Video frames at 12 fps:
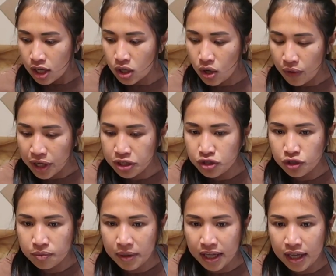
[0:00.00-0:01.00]
going
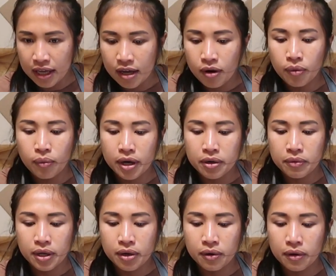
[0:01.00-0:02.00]
to be what
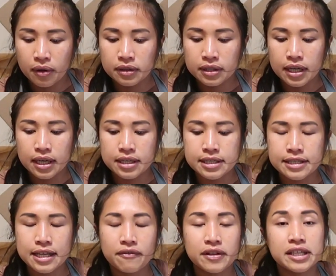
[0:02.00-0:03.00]
we call a
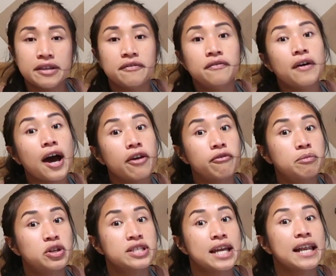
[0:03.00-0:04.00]

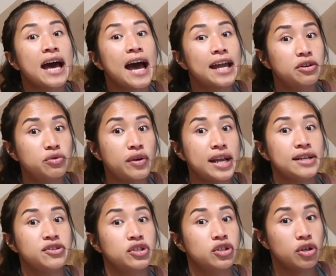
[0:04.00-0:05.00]
75%
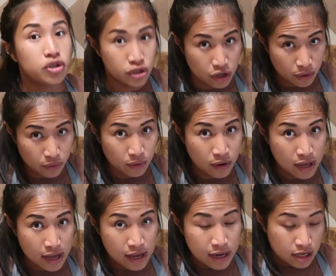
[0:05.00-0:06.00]
hydration dough.
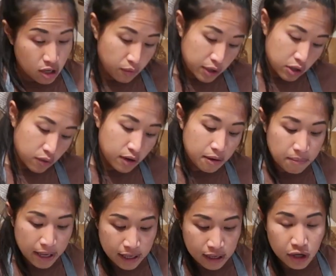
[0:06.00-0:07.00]
Now, when you're a
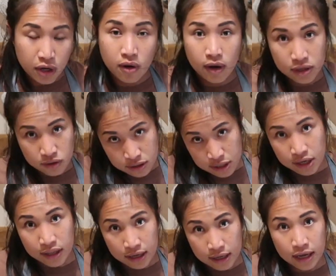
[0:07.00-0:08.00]
baker, you're going to
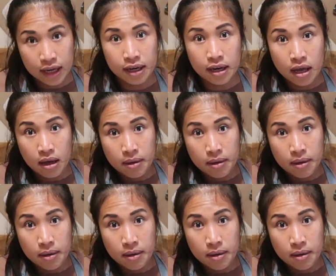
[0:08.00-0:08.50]
start thinking in